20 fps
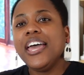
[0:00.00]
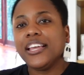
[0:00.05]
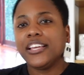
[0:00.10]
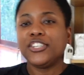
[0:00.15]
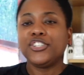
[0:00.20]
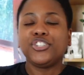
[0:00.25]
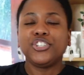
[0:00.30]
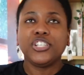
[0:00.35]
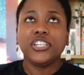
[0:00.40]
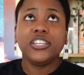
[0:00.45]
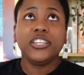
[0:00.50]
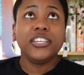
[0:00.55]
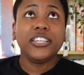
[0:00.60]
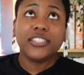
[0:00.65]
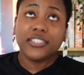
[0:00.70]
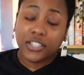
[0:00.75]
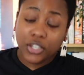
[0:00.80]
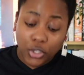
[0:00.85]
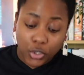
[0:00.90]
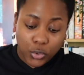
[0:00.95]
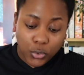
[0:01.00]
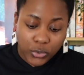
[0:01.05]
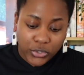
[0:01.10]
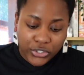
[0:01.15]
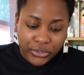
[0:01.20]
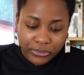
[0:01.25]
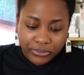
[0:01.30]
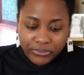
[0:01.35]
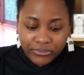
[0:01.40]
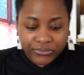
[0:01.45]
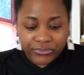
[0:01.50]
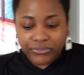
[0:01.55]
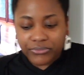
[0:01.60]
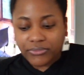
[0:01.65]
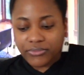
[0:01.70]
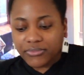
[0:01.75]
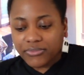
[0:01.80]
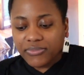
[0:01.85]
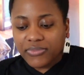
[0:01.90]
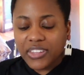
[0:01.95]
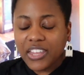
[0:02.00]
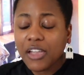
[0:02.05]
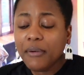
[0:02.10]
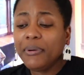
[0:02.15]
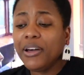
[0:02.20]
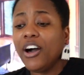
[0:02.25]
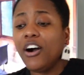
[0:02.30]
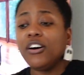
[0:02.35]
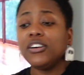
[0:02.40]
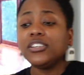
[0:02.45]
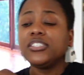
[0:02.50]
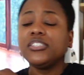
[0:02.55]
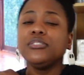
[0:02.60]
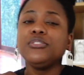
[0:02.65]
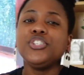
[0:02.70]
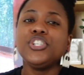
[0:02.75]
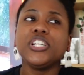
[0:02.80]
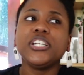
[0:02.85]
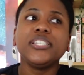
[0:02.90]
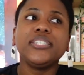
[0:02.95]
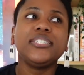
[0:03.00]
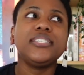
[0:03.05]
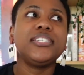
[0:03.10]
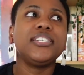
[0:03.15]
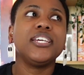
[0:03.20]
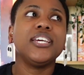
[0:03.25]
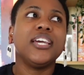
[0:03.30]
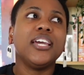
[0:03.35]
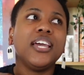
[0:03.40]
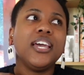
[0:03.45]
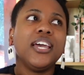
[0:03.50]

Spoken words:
because she is a hoot. But also just,